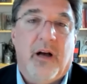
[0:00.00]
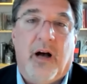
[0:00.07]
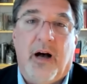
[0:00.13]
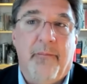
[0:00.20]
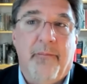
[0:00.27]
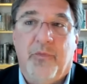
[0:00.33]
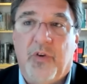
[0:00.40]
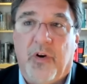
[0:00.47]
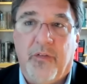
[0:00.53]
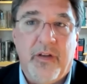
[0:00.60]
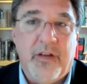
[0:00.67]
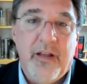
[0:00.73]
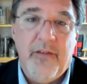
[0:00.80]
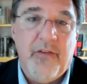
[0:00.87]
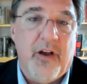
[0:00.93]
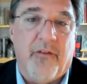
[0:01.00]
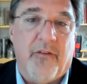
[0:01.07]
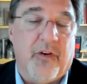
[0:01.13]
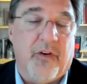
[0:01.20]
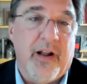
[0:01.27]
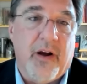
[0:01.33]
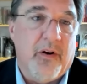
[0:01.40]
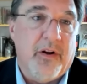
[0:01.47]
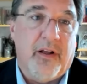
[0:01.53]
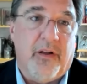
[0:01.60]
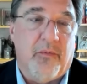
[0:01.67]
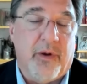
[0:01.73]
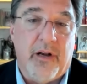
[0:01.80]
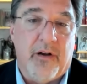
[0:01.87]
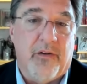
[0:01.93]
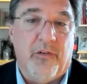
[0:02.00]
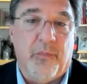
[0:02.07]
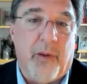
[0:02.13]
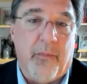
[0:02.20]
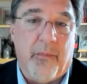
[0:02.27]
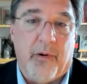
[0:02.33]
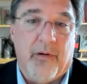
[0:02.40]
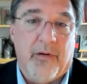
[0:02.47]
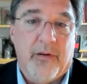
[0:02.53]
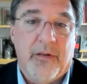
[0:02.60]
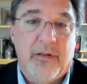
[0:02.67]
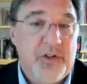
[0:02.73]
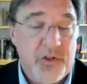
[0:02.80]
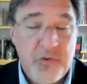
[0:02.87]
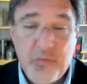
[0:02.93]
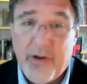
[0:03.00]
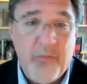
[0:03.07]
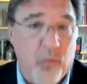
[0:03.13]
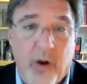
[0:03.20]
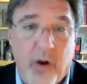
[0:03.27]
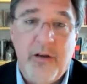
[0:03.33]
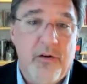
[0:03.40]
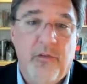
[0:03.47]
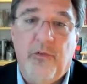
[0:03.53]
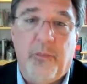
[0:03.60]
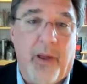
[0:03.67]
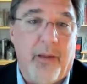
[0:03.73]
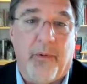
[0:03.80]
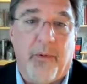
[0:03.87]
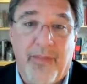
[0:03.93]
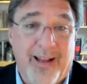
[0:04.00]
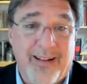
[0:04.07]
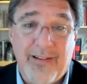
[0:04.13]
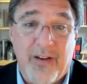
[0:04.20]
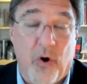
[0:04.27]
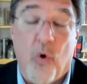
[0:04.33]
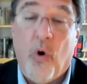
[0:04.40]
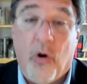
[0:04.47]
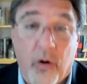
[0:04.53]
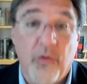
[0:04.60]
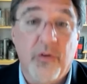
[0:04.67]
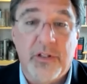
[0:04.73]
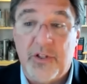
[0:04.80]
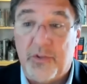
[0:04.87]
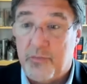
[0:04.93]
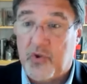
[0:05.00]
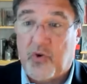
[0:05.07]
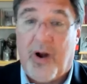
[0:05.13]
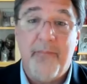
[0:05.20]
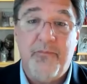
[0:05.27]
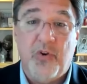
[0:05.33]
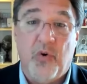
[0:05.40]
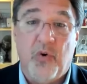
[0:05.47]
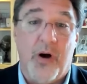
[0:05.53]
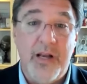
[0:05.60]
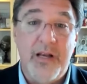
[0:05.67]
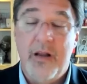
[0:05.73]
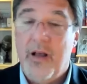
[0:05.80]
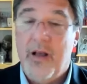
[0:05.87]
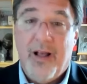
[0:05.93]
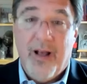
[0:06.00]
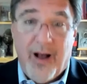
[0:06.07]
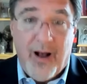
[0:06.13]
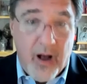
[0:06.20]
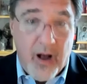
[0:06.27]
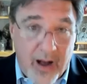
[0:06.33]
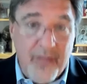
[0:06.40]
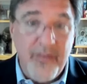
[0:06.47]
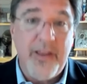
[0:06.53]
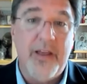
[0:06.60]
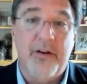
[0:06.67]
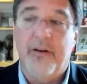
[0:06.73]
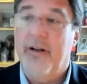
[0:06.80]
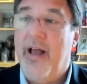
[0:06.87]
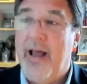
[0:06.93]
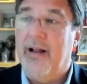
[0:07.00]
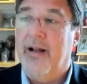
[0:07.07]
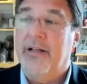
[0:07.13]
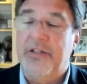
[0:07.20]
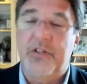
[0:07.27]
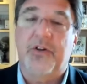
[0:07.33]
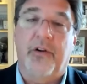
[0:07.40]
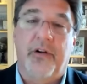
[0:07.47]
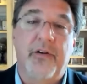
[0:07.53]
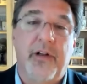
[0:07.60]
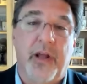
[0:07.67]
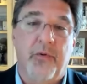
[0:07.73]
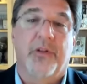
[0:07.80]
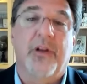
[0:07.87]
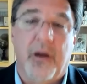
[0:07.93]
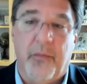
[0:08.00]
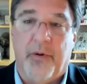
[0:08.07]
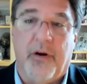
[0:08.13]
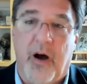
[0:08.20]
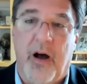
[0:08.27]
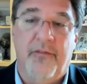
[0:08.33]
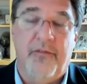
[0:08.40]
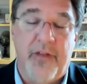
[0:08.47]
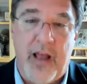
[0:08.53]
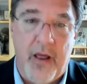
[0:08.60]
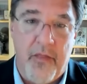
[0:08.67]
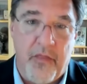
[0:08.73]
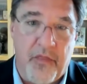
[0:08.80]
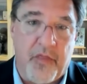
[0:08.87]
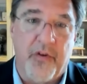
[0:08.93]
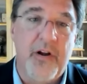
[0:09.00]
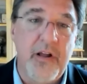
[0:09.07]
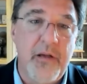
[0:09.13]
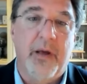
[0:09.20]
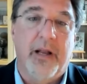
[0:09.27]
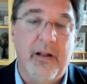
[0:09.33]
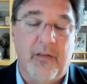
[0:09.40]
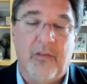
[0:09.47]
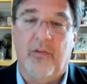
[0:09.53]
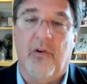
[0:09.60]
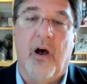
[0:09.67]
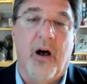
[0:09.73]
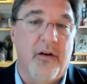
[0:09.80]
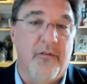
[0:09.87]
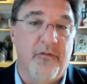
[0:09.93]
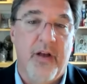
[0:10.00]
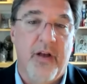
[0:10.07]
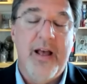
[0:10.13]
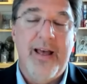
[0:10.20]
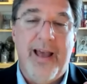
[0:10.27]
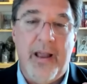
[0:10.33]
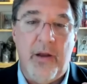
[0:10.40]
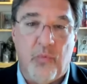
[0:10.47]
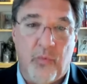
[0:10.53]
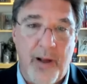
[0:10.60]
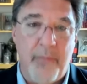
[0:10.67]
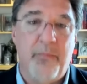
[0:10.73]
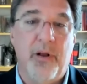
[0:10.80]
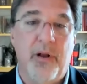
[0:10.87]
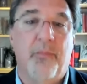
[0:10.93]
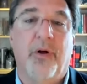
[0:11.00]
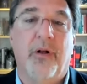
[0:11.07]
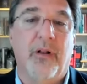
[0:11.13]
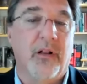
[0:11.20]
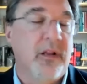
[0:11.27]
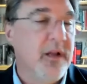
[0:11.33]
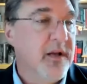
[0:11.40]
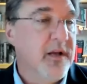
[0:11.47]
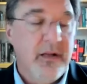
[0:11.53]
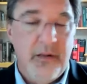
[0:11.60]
um, turn the TV off for an hour a day and read a newspaper. Just read one newspaper. That's it. Or subscribe to one on the internet and start your day with a cup of coffee and 30 minutes of a reputable